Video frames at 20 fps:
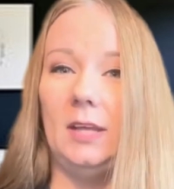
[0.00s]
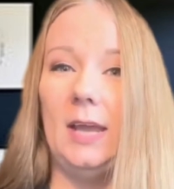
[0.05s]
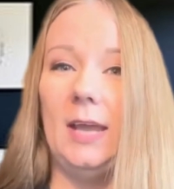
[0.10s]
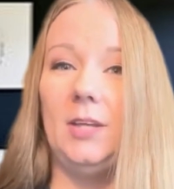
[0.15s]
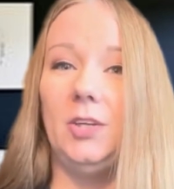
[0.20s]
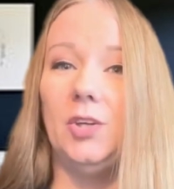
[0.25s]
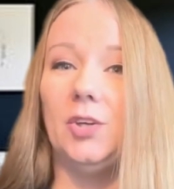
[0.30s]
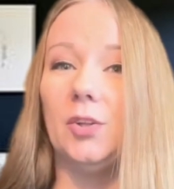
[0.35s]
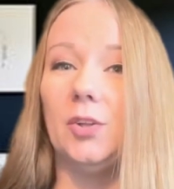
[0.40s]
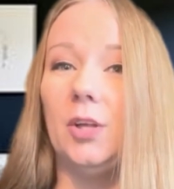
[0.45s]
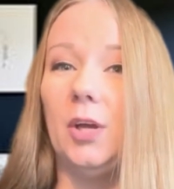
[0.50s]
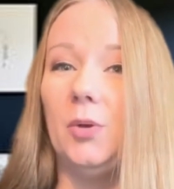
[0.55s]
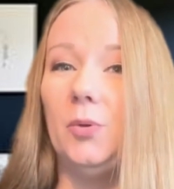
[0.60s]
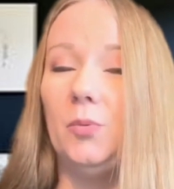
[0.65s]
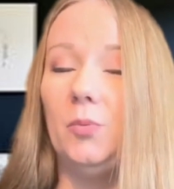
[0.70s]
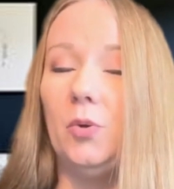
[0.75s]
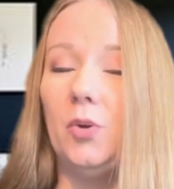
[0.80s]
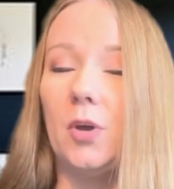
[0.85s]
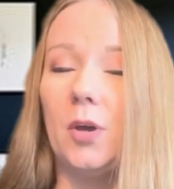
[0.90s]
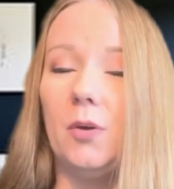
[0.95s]
And your
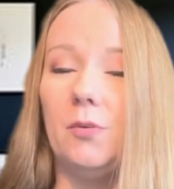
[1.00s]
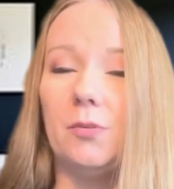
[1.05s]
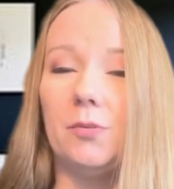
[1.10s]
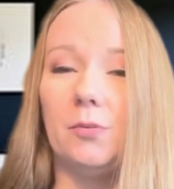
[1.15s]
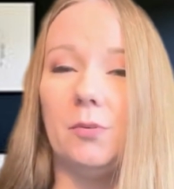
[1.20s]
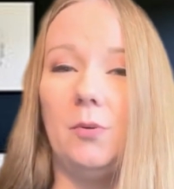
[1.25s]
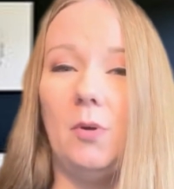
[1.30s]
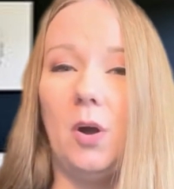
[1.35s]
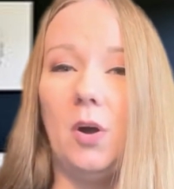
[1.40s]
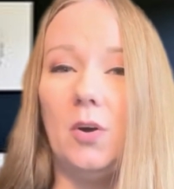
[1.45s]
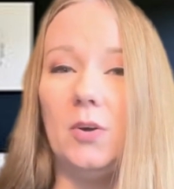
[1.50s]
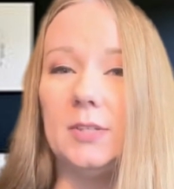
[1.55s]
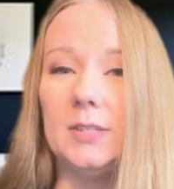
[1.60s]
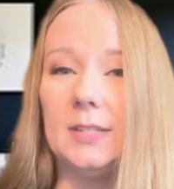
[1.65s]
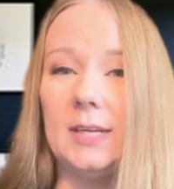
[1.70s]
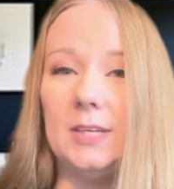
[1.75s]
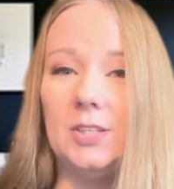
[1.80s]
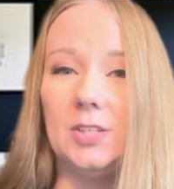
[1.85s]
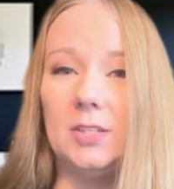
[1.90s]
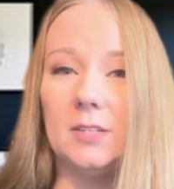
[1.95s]
loan will go through all
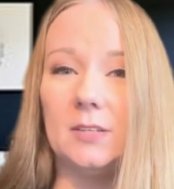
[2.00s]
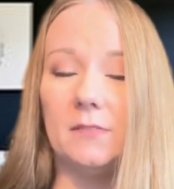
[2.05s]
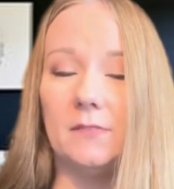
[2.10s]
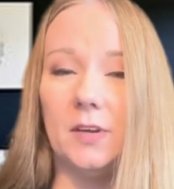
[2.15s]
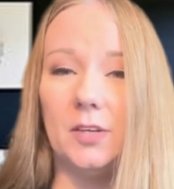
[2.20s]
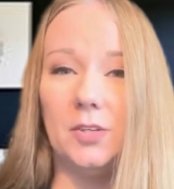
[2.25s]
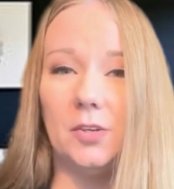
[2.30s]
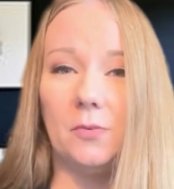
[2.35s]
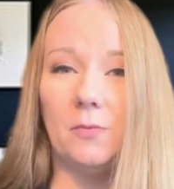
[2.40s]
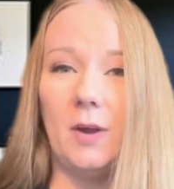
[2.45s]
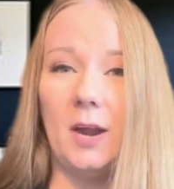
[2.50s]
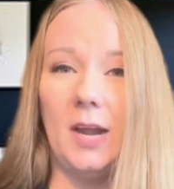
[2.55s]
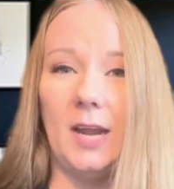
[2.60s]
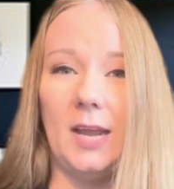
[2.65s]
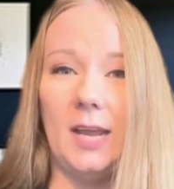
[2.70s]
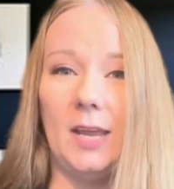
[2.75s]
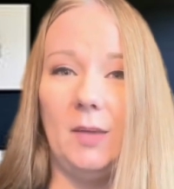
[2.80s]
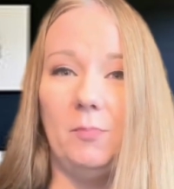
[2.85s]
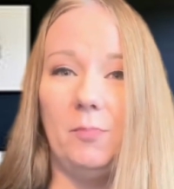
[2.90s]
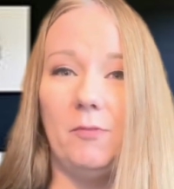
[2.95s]
stages of
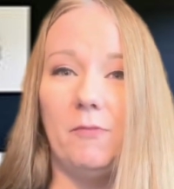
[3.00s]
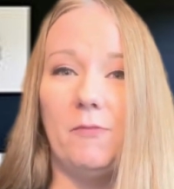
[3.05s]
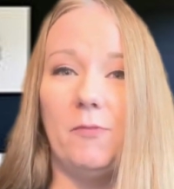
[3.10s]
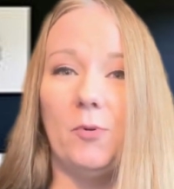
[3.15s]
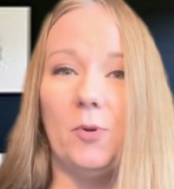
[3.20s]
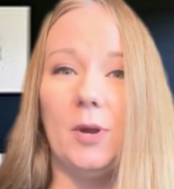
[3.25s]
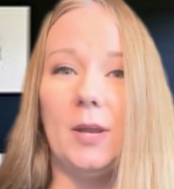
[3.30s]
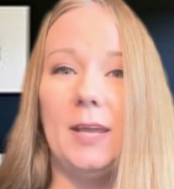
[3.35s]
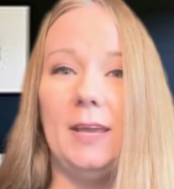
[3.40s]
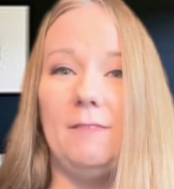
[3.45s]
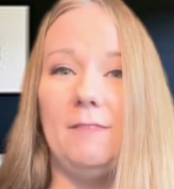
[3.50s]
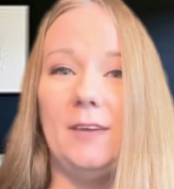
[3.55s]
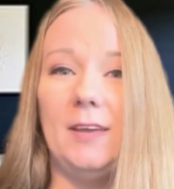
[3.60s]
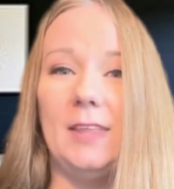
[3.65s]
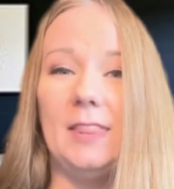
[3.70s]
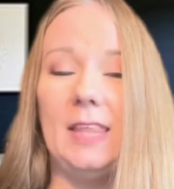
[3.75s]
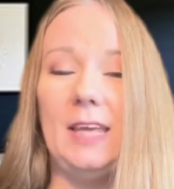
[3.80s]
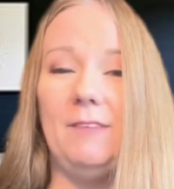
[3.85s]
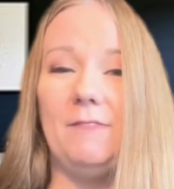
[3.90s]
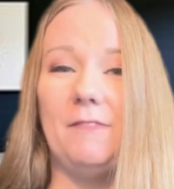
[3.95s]
underwriting before giving
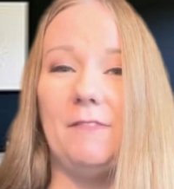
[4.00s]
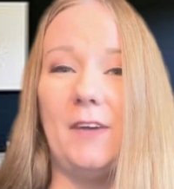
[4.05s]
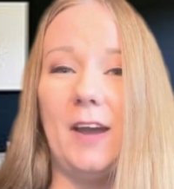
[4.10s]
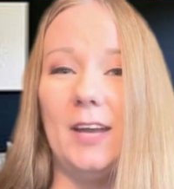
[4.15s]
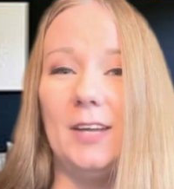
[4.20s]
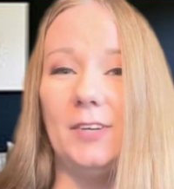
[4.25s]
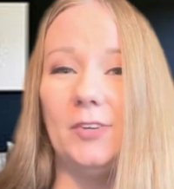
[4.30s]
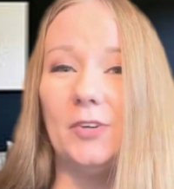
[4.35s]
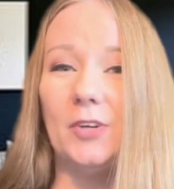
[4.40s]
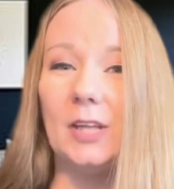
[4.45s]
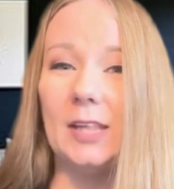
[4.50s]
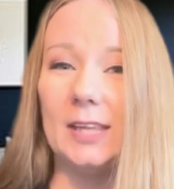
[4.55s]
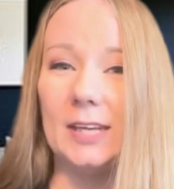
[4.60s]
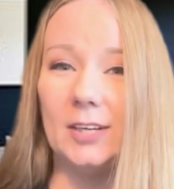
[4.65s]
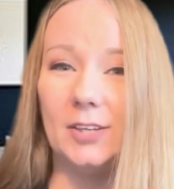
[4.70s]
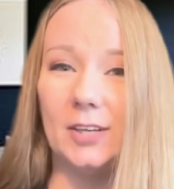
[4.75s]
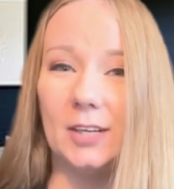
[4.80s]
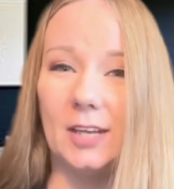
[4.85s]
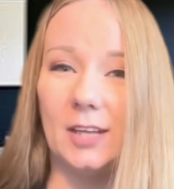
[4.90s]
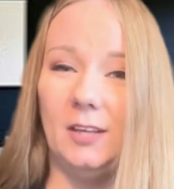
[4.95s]
the final
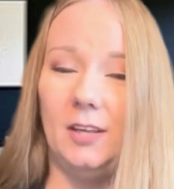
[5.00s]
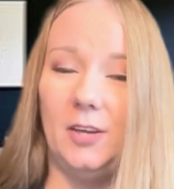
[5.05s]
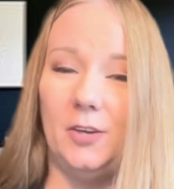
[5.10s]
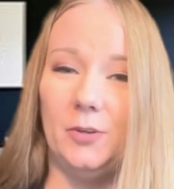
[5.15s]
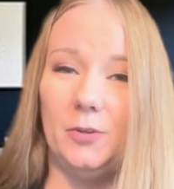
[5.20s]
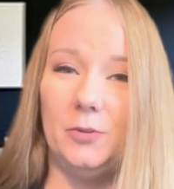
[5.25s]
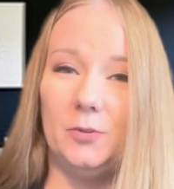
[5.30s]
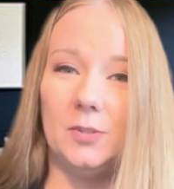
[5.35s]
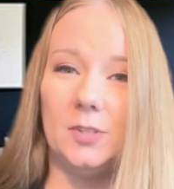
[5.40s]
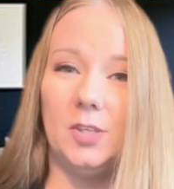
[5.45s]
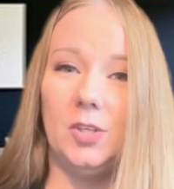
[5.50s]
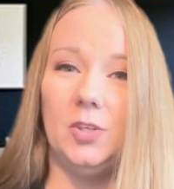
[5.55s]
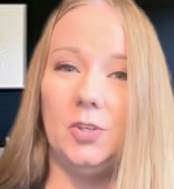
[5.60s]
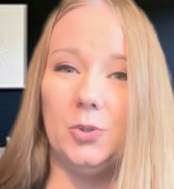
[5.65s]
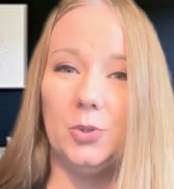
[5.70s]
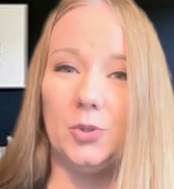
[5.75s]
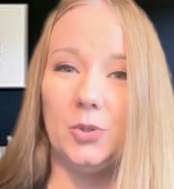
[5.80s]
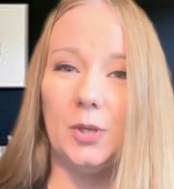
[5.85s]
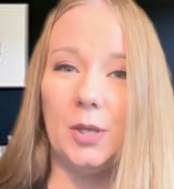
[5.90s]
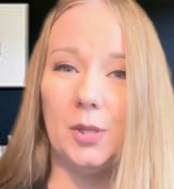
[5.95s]
clear to close,
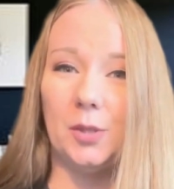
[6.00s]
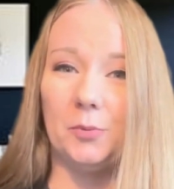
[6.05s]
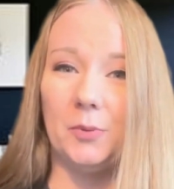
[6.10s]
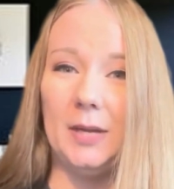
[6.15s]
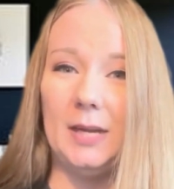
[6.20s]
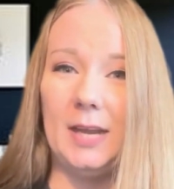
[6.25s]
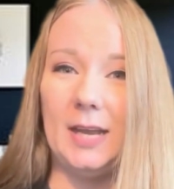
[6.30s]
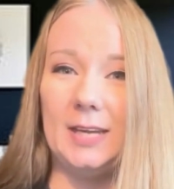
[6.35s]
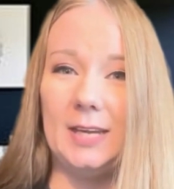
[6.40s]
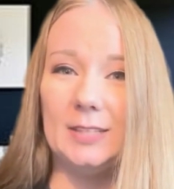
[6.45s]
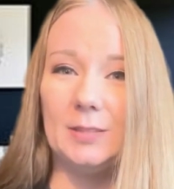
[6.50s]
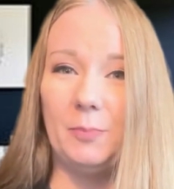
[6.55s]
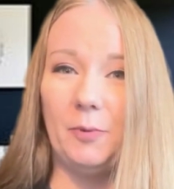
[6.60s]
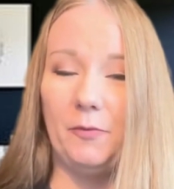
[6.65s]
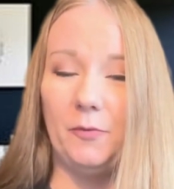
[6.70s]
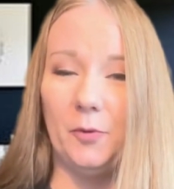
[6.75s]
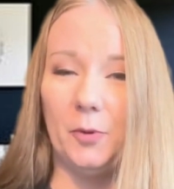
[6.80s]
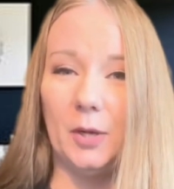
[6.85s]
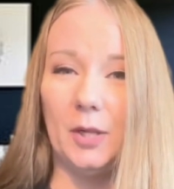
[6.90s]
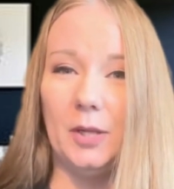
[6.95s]
usually 3 days
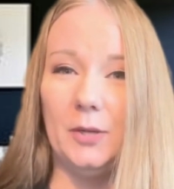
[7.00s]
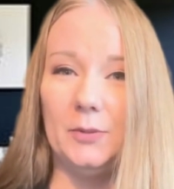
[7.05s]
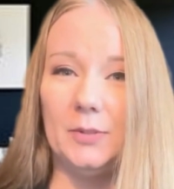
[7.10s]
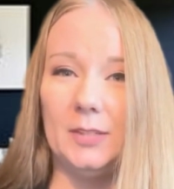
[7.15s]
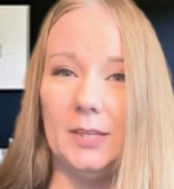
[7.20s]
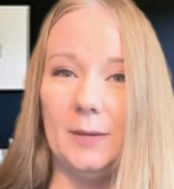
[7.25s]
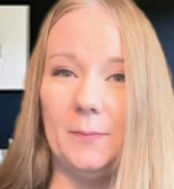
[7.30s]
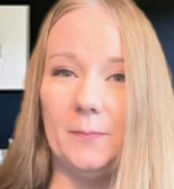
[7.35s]
before closing.